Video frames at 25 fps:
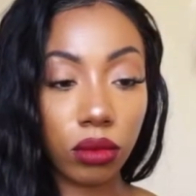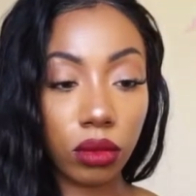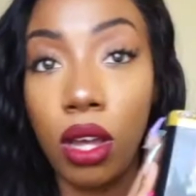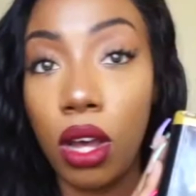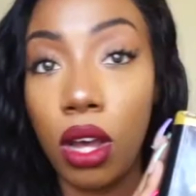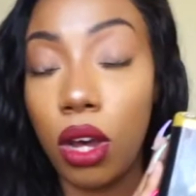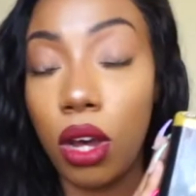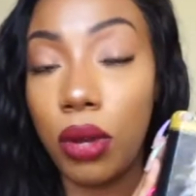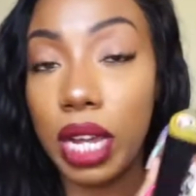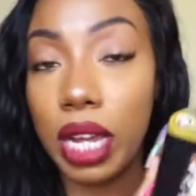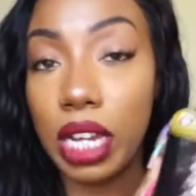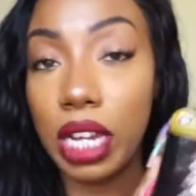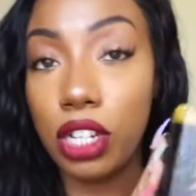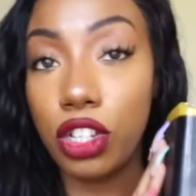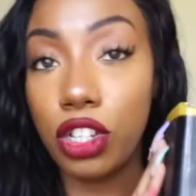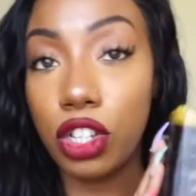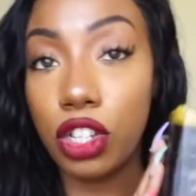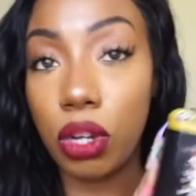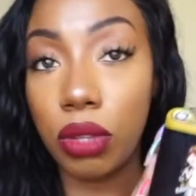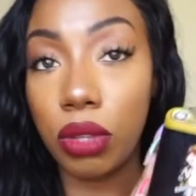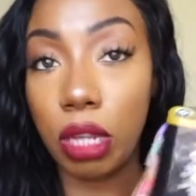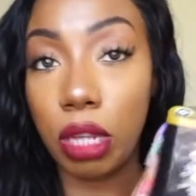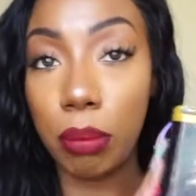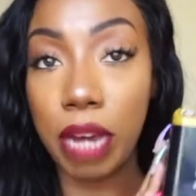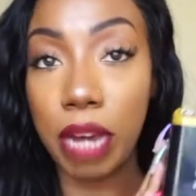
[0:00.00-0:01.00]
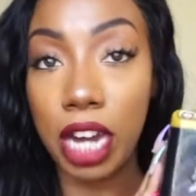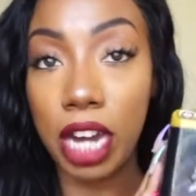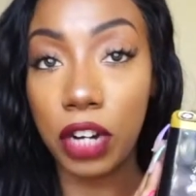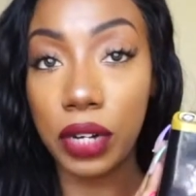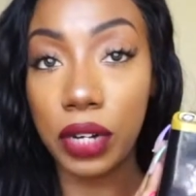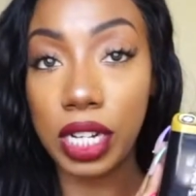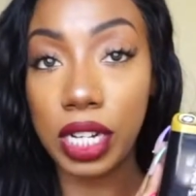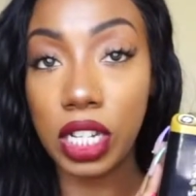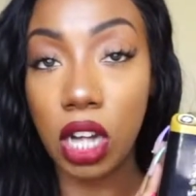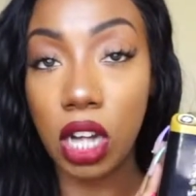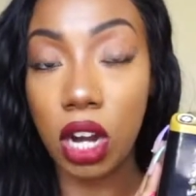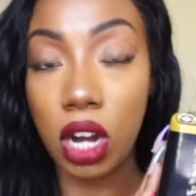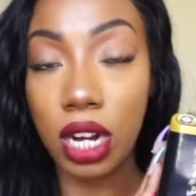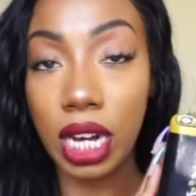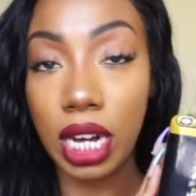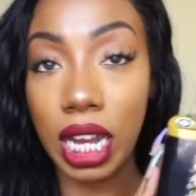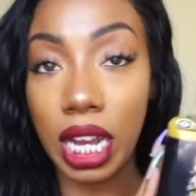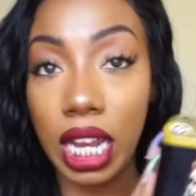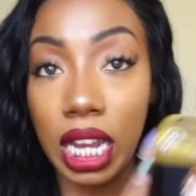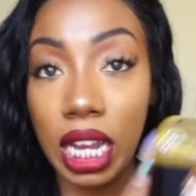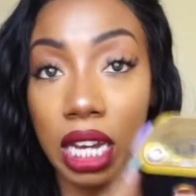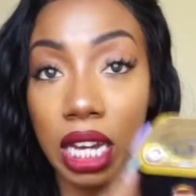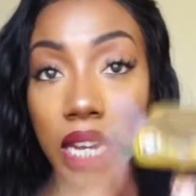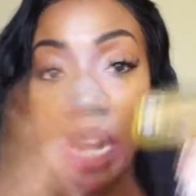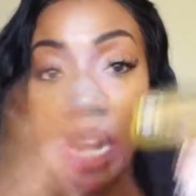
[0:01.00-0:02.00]
Okay, so the batteries are
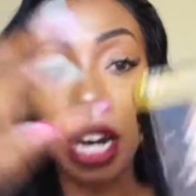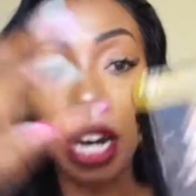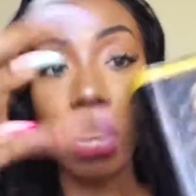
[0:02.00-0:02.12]
in. I